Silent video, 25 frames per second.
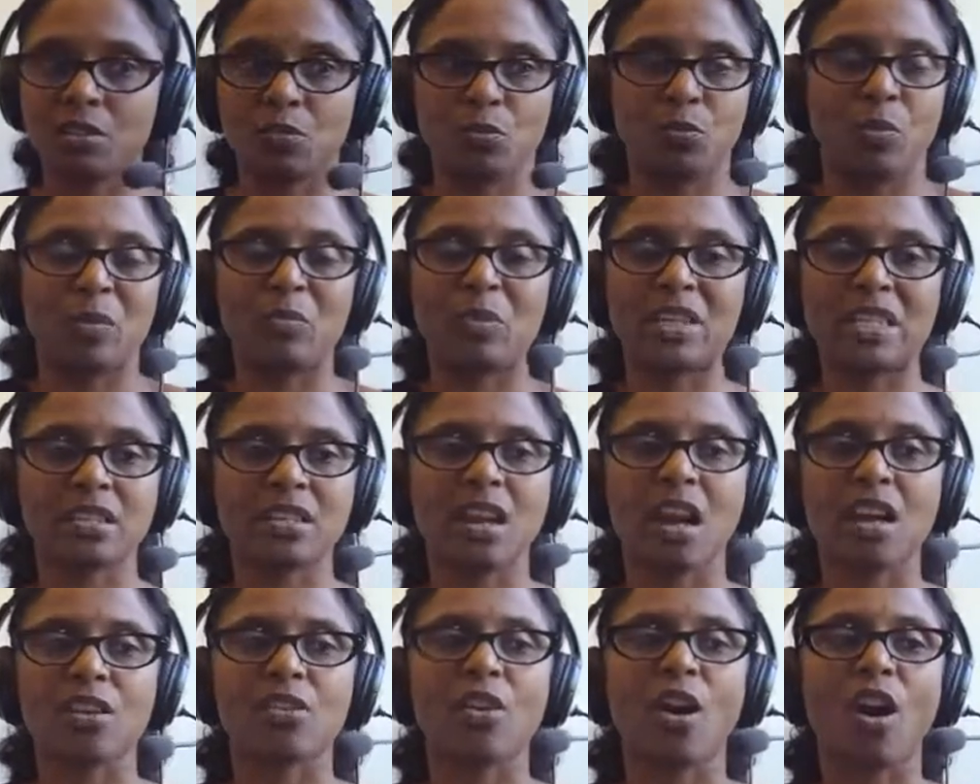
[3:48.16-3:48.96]
when we
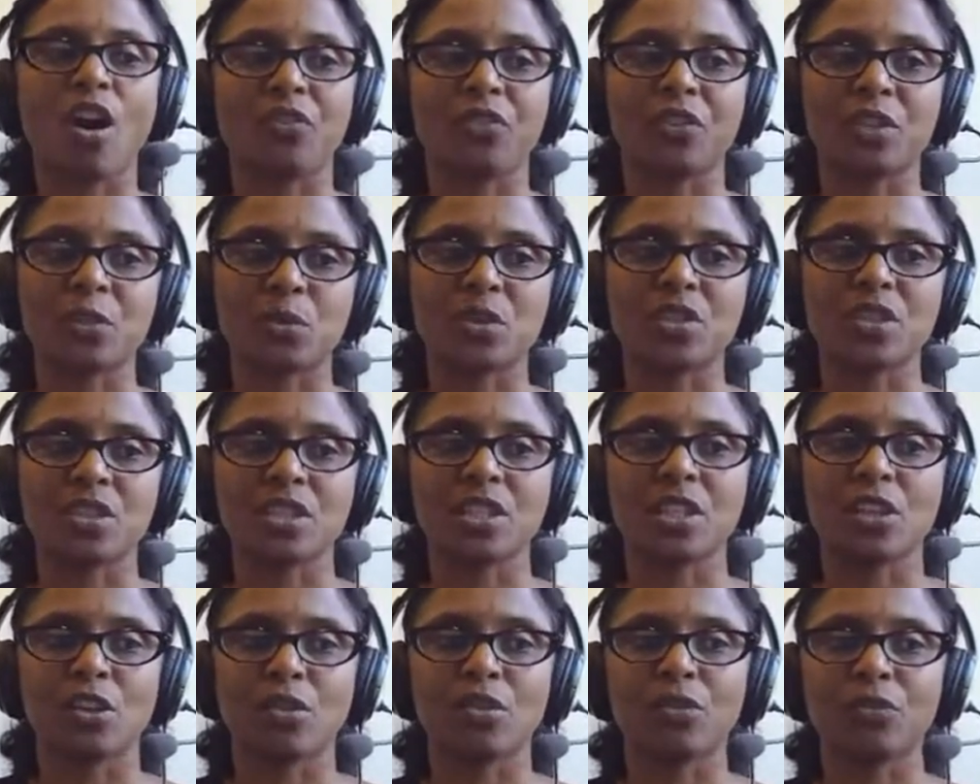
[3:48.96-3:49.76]
started off, it
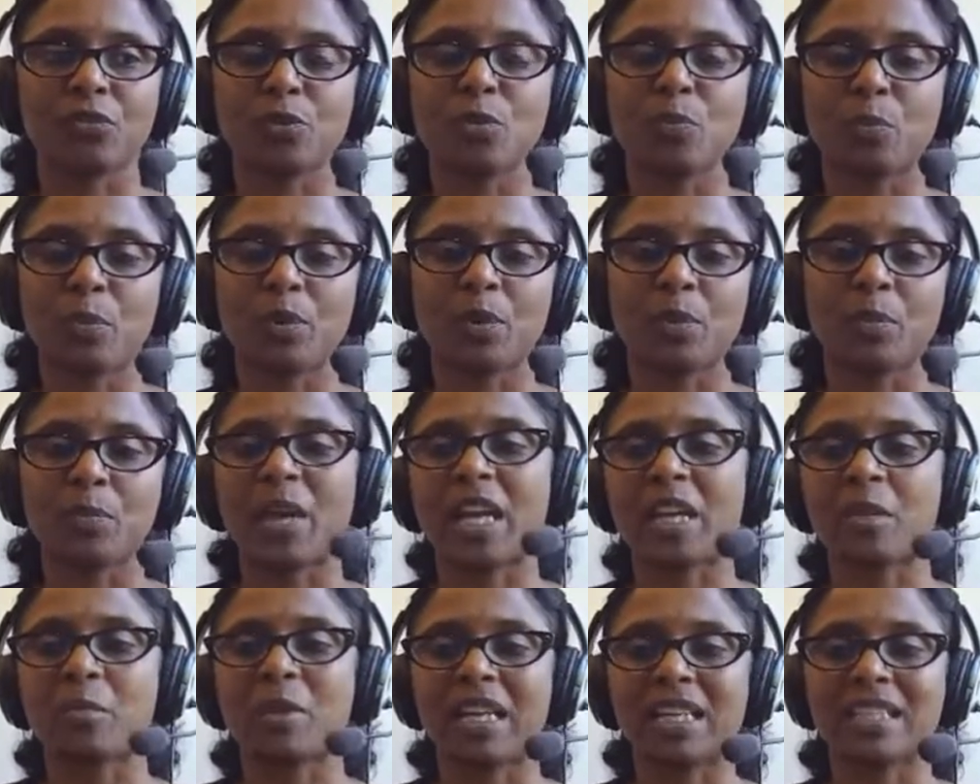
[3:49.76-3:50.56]
was you know a few
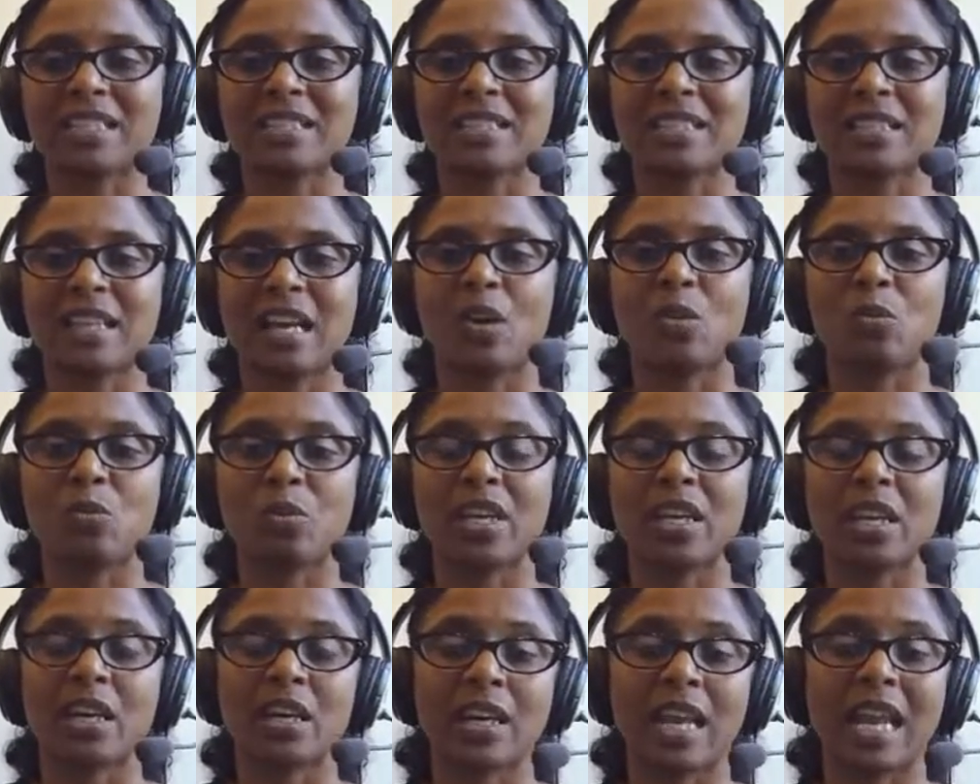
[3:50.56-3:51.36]
petabytes, and now
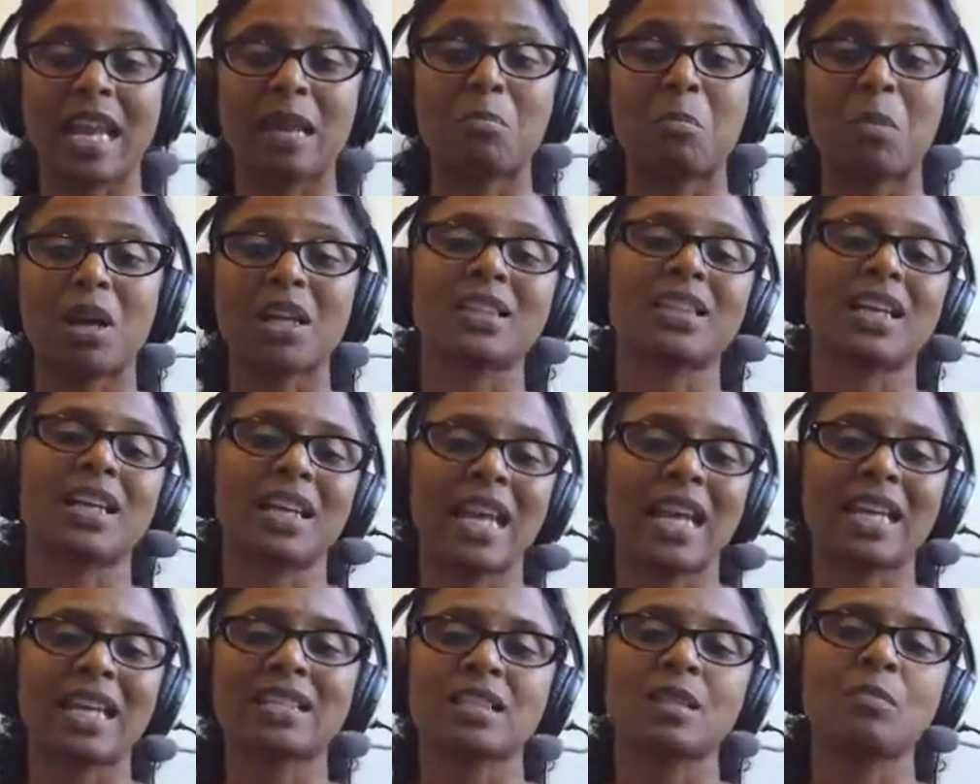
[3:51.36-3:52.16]
we are a
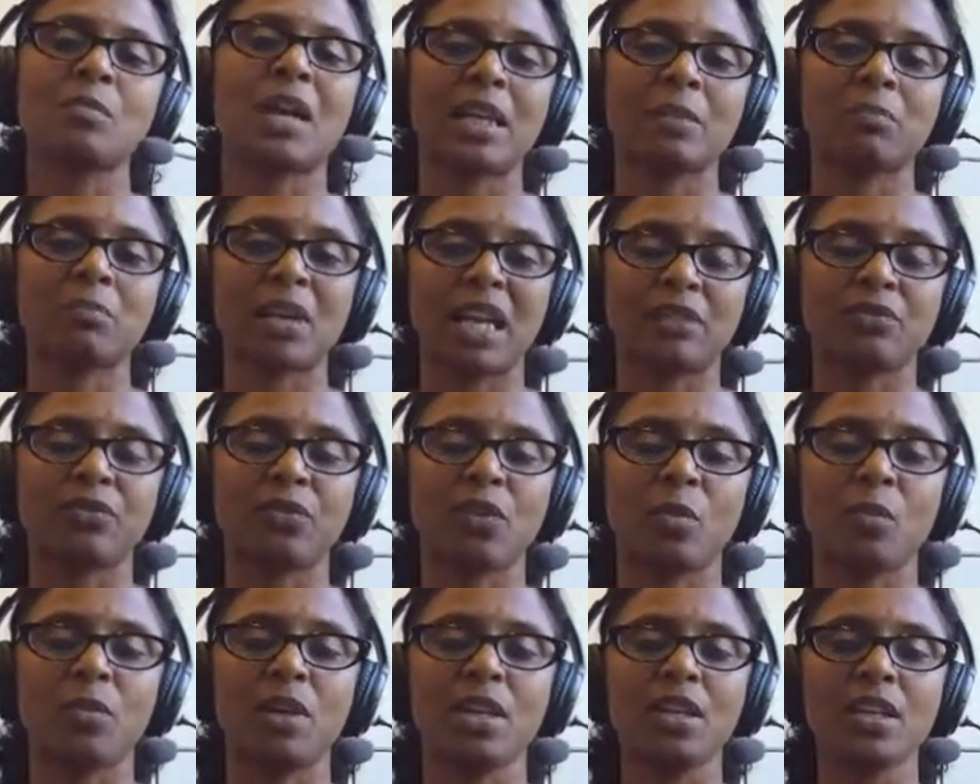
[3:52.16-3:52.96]
multi-exabyte
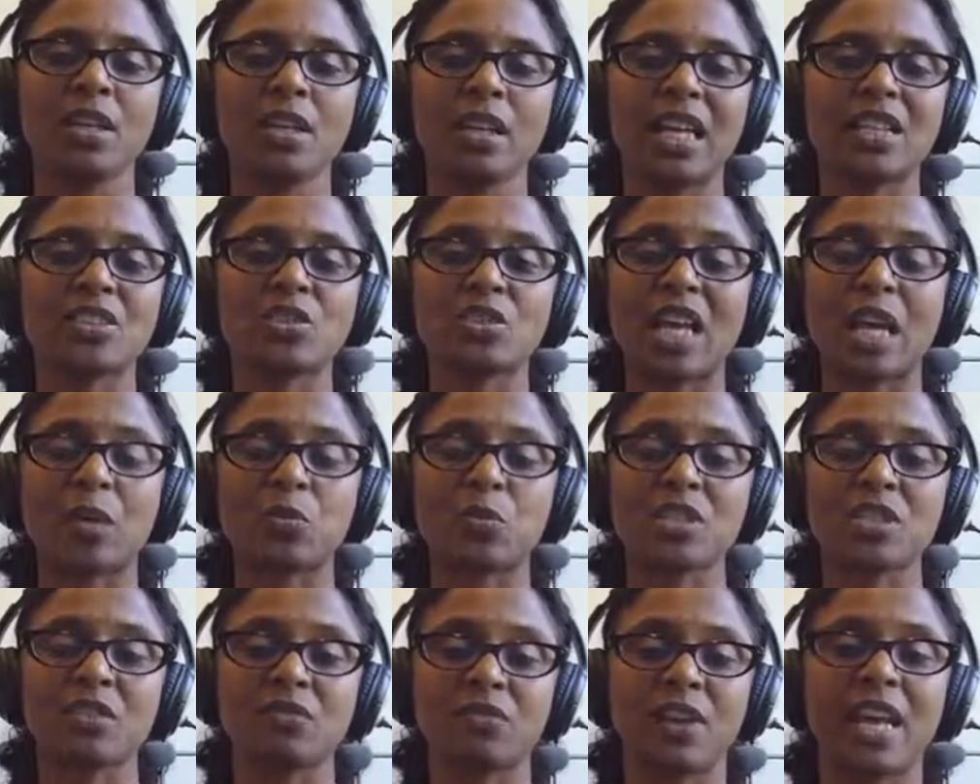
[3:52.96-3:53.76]
platform. And so that
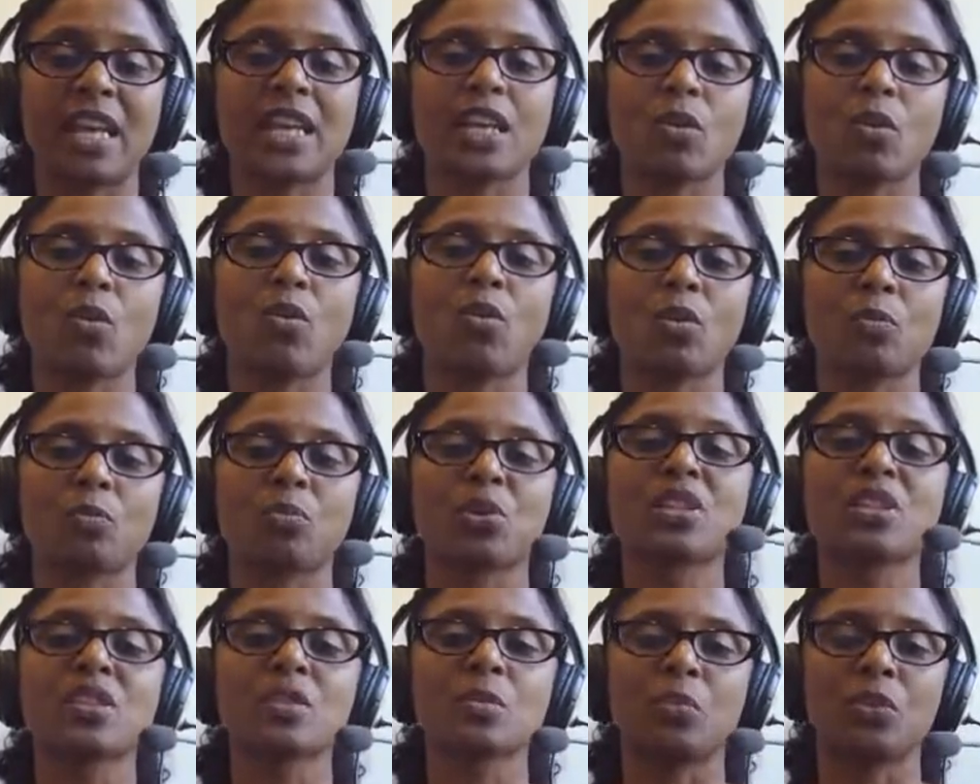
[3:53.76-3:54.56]
was a very core
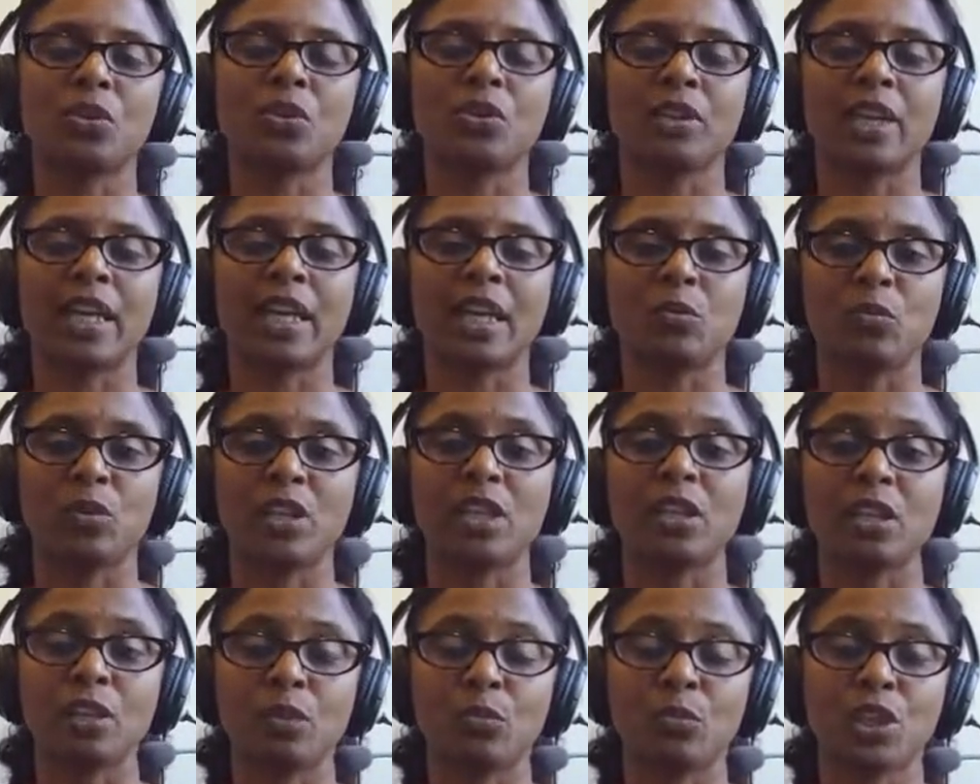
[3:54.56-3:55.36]
principle that
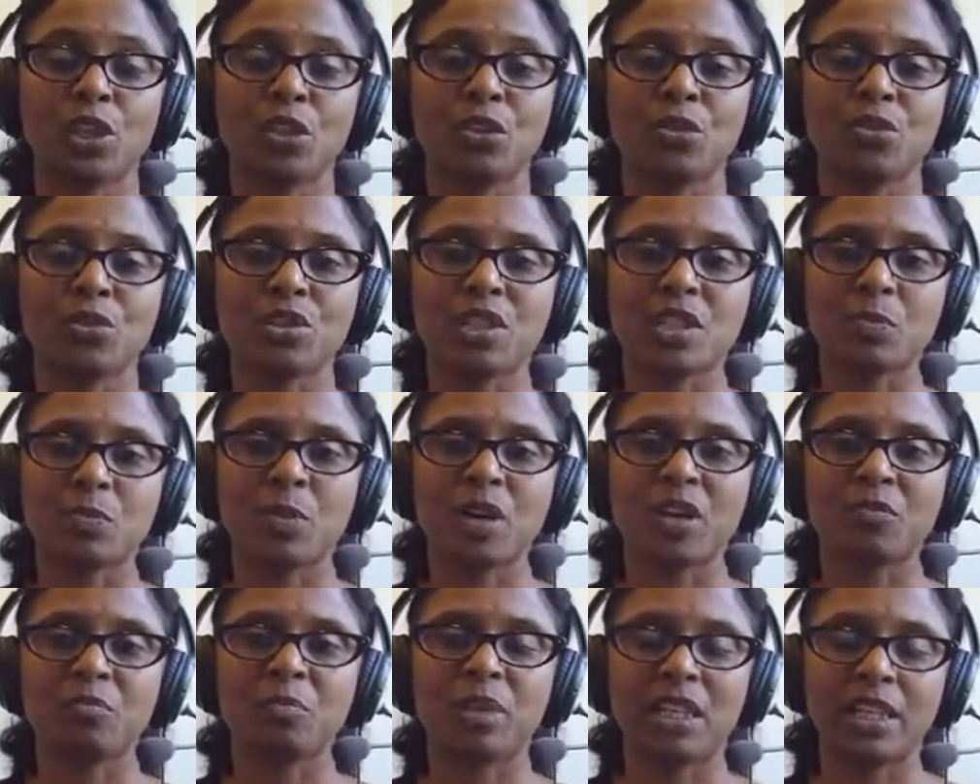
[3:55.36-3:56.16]
we we used as
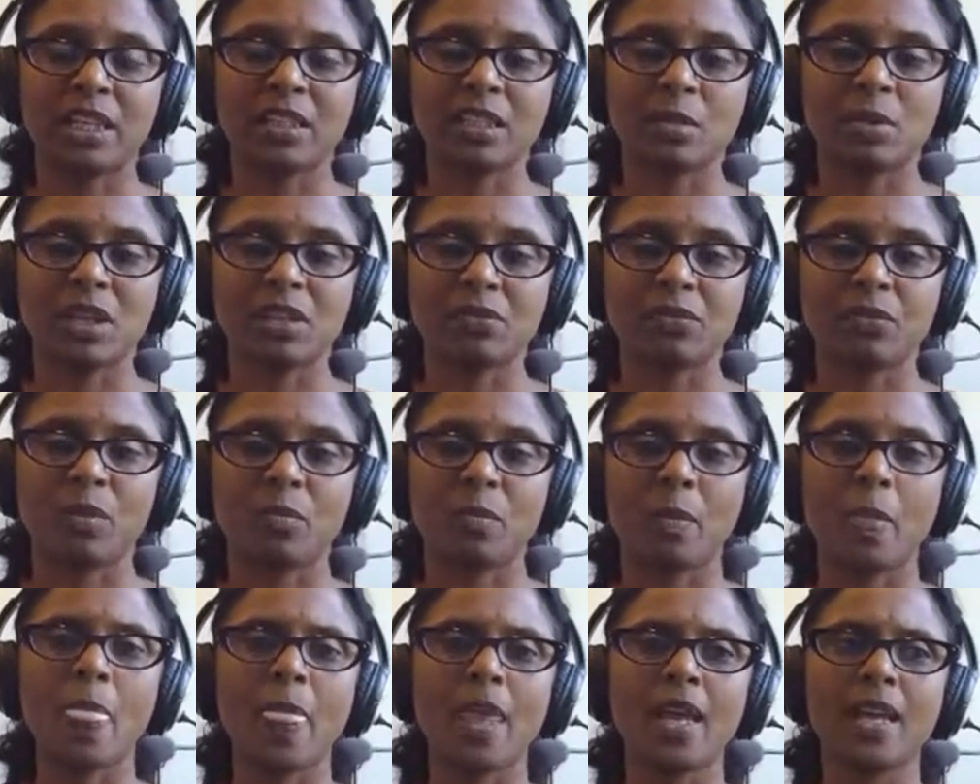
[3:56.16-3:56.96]
part of building the platform.